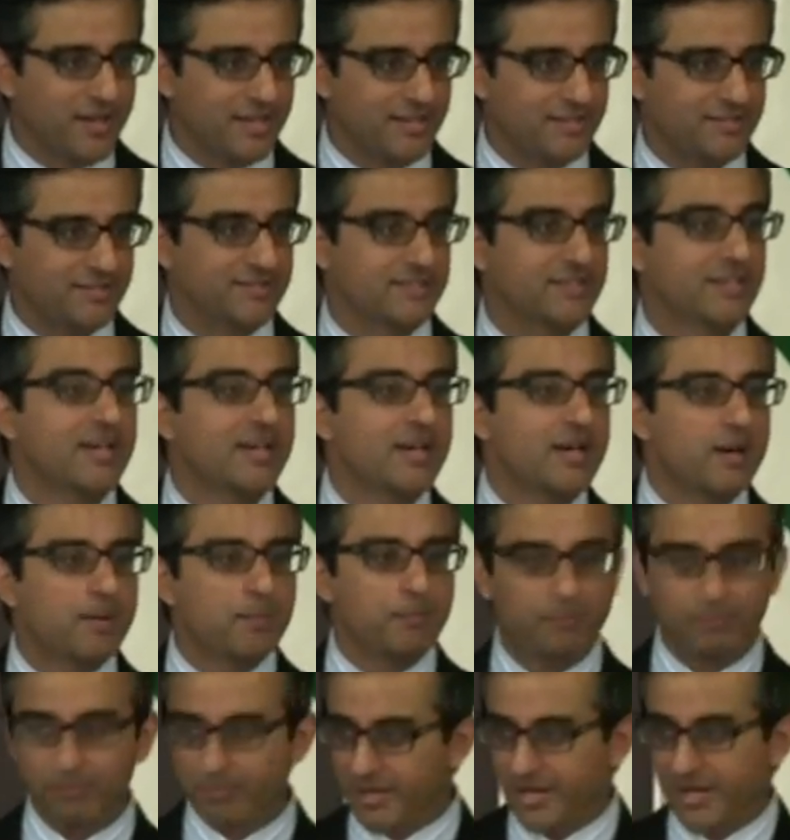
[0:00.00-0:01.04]
place.
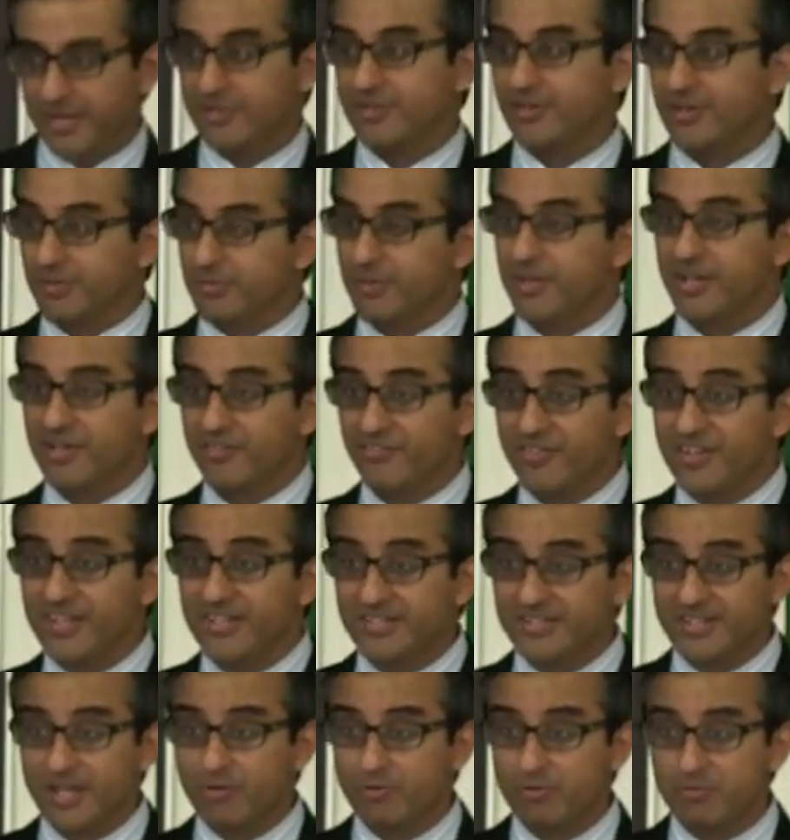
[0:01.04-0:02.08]
But under Ibn
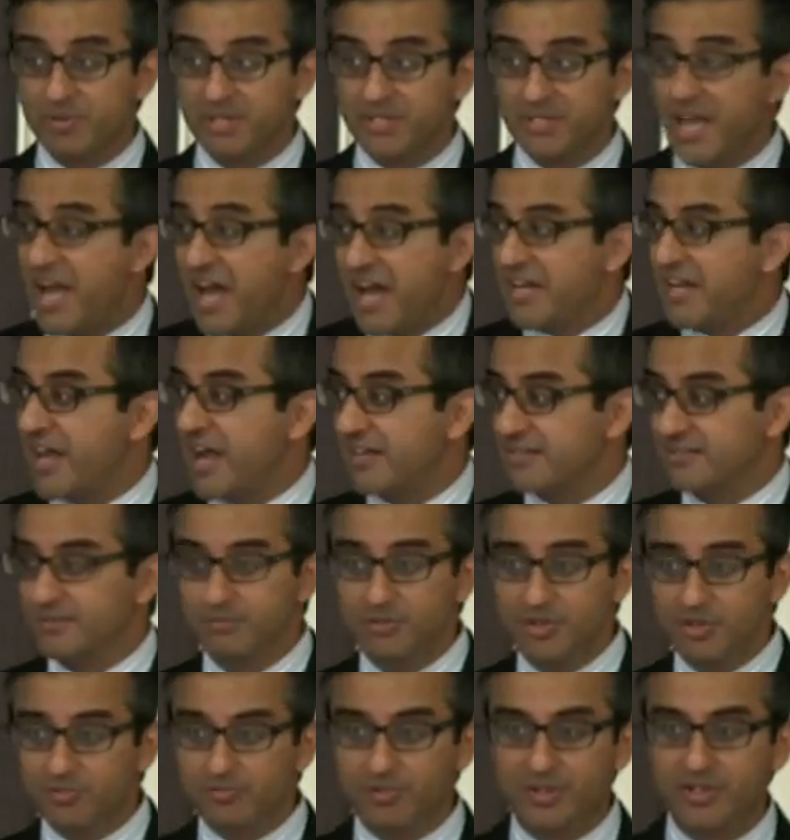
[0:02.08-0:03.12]
Nafis, that would be, yeah, it hasn't
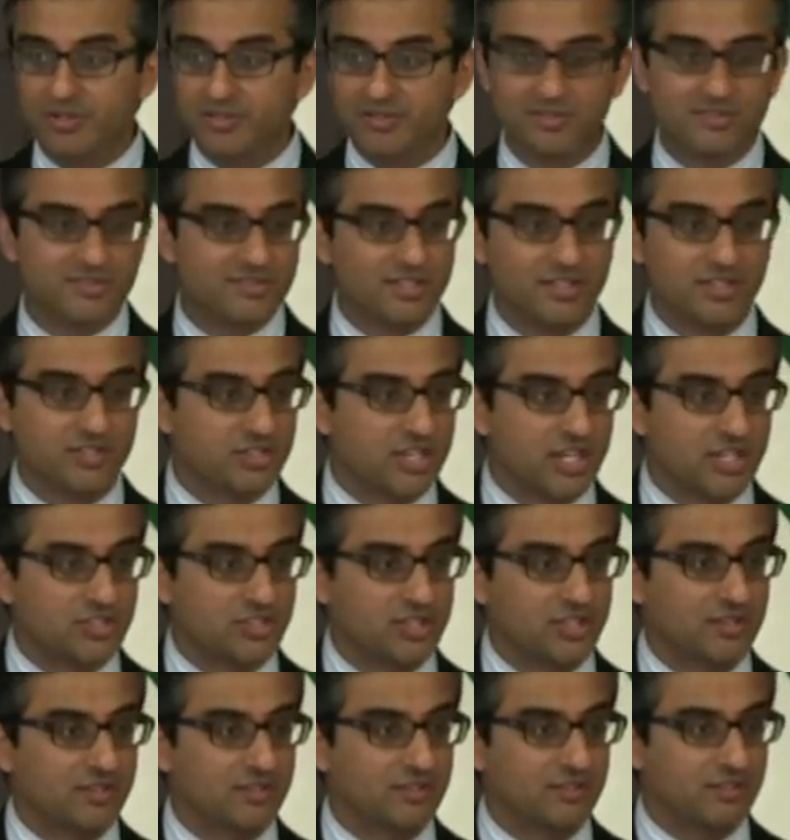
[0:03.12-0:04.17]
moved because it's still
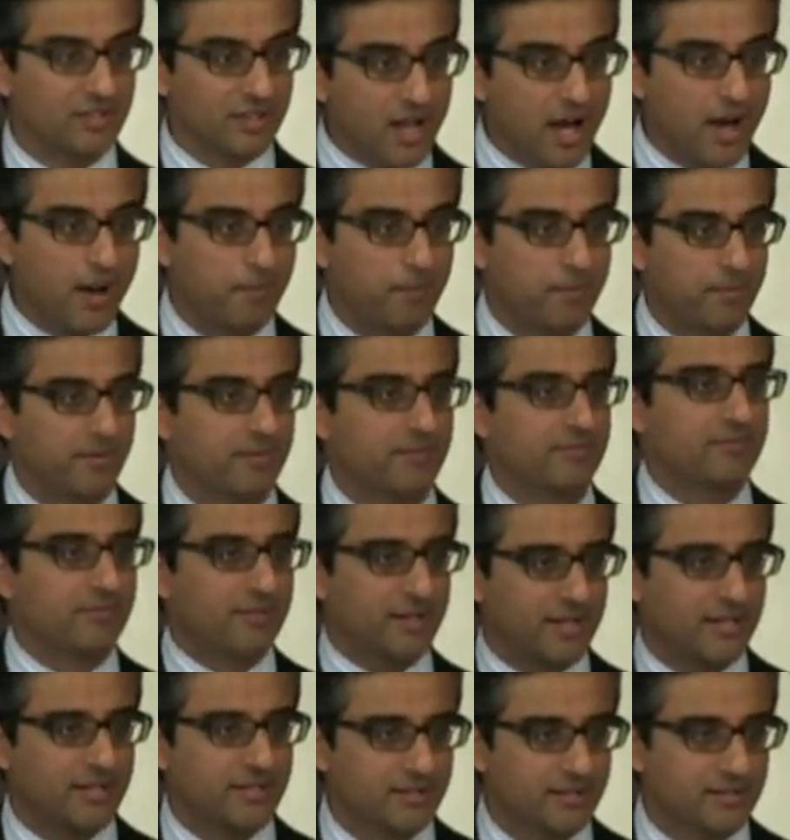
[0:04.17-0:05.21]
touching the cup,
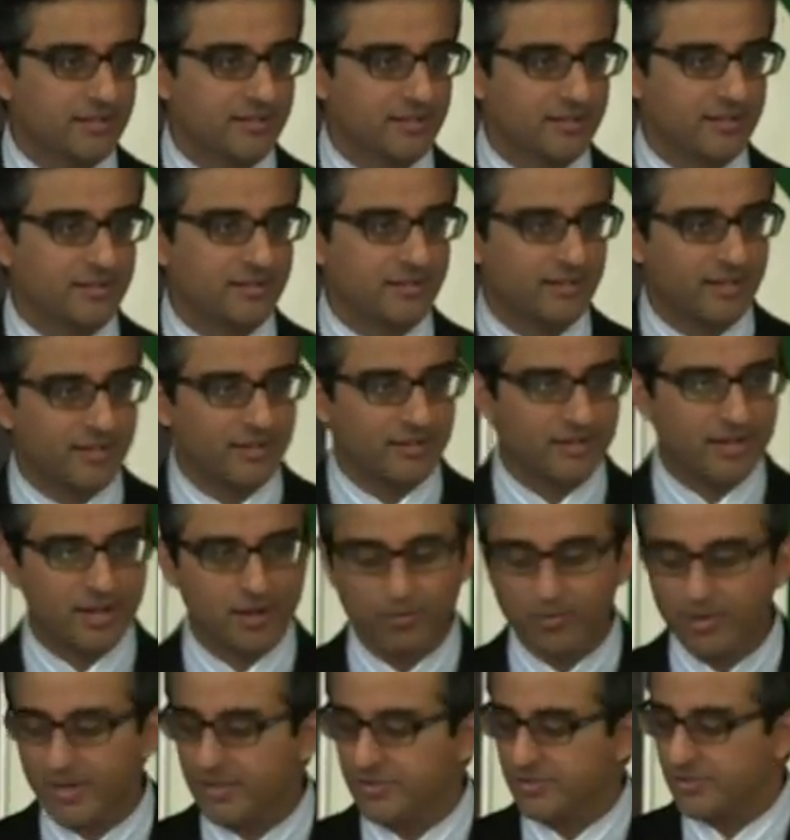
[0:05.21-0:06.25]
right, in, in, in
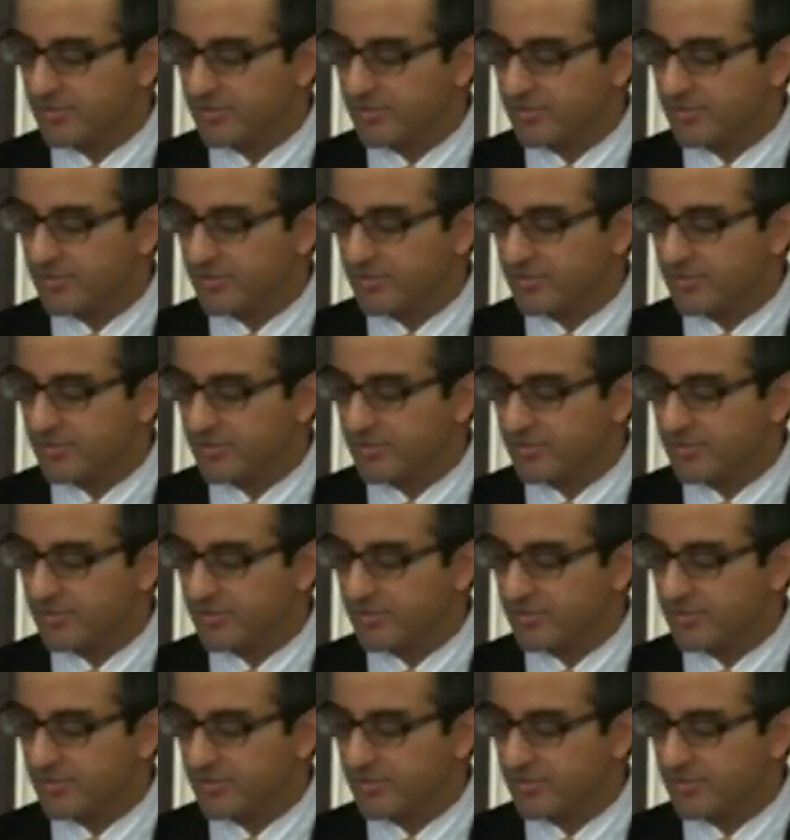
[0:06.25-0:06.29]
that way.